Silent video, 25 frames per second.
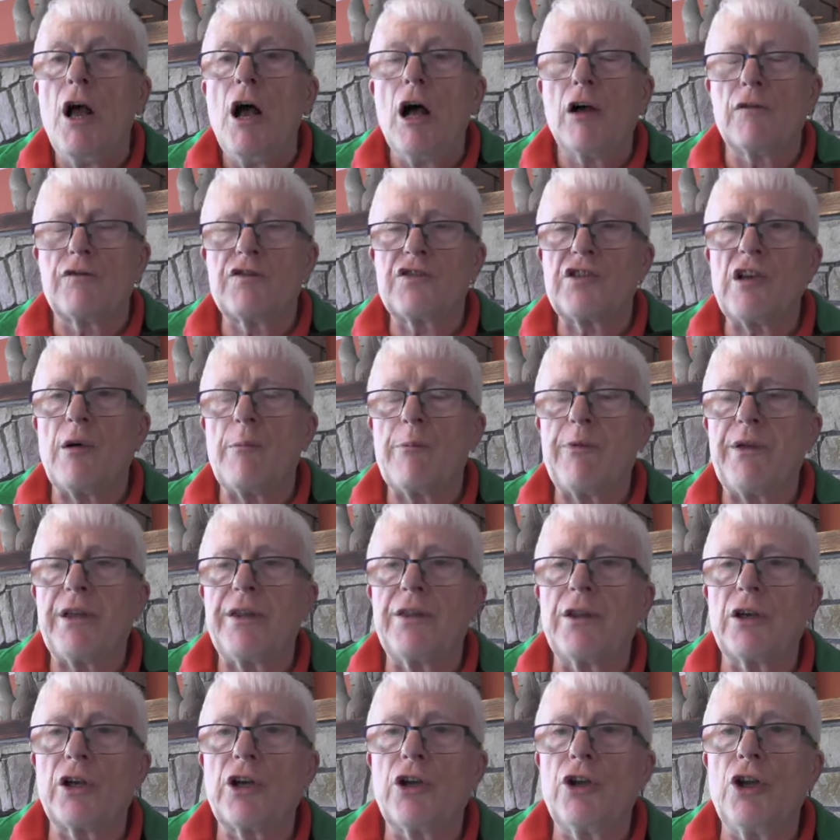of
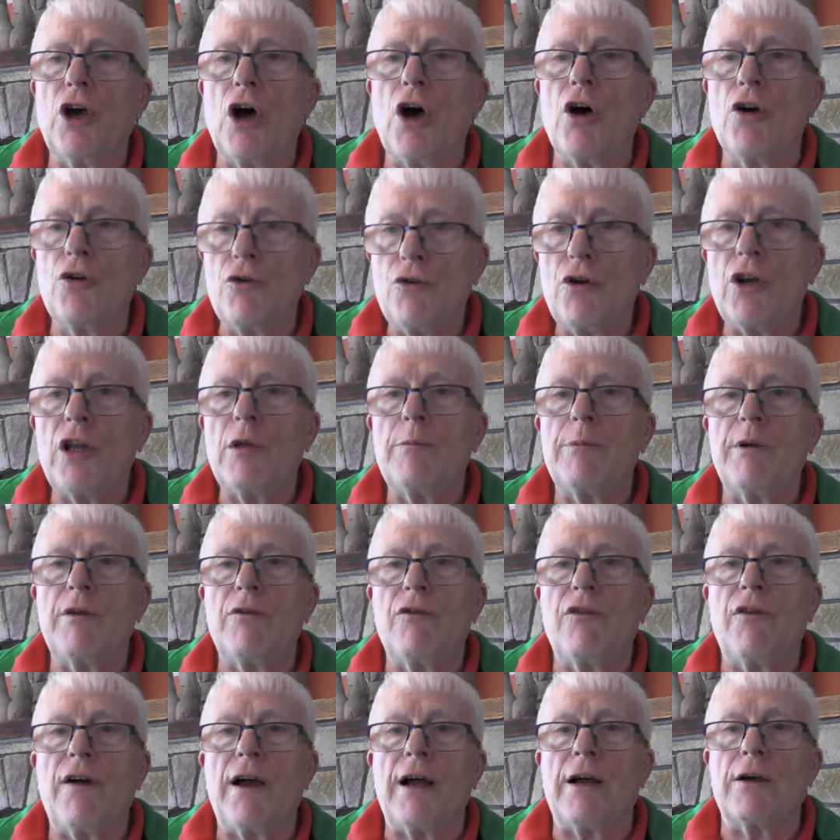something that can only be
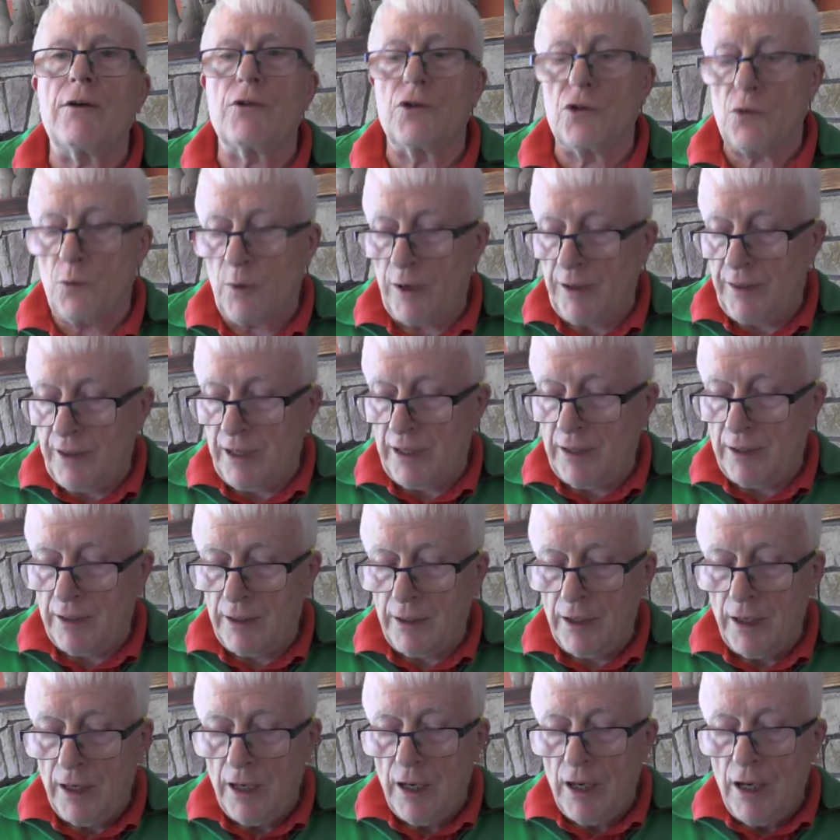found
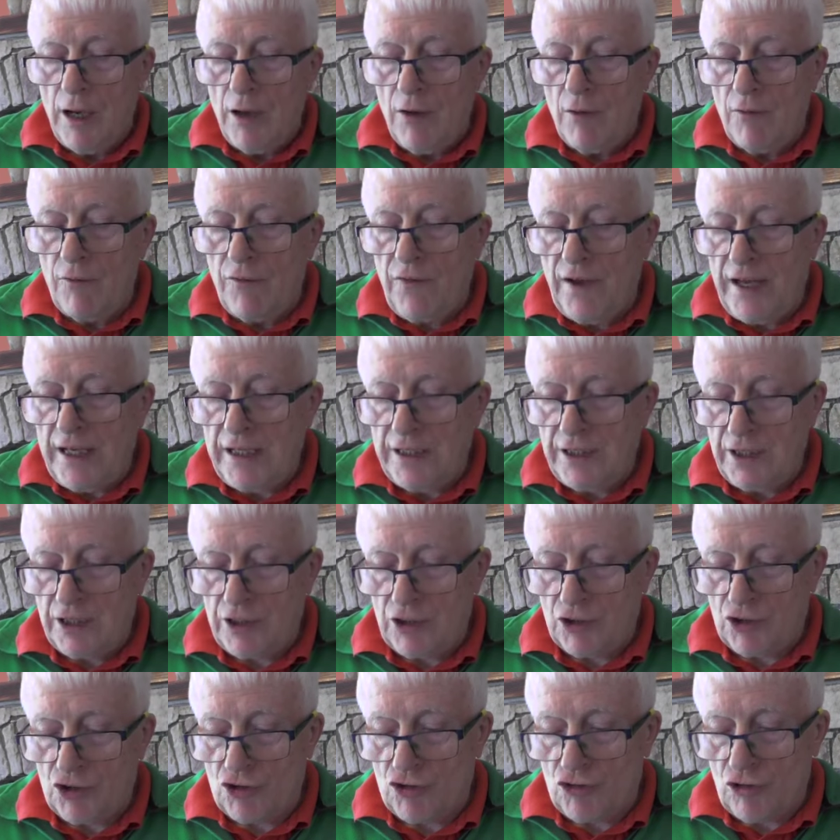within
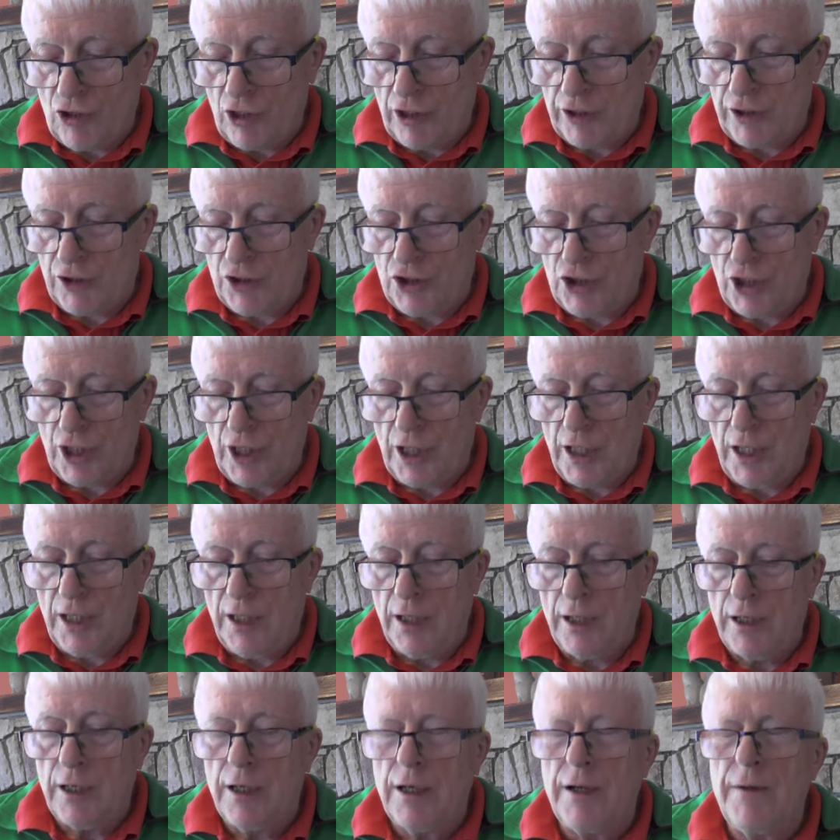Vedic astrology.